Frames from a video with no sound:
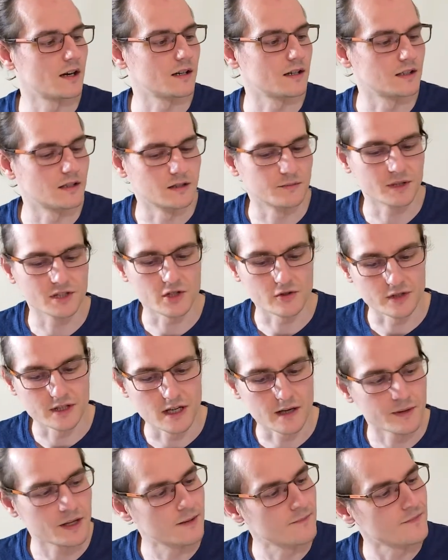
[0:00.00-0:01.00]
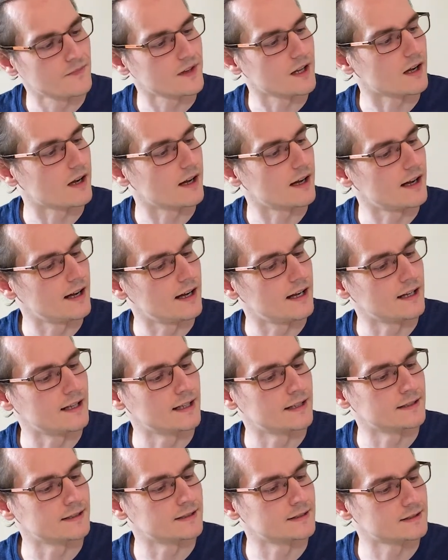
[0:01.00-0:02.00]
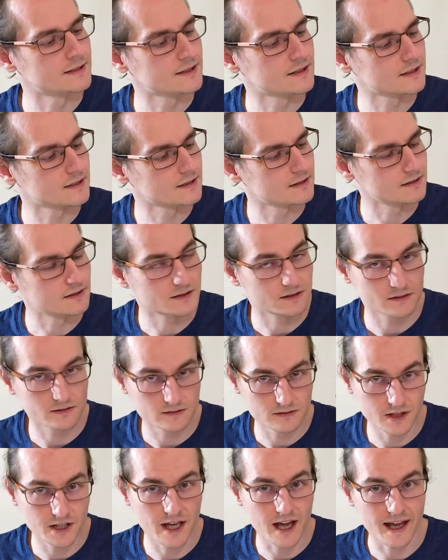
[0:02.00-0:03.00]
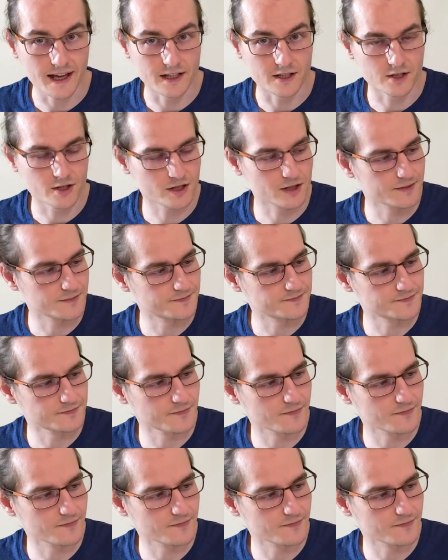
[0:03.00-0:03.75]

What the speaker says: battery dummy, and the cage.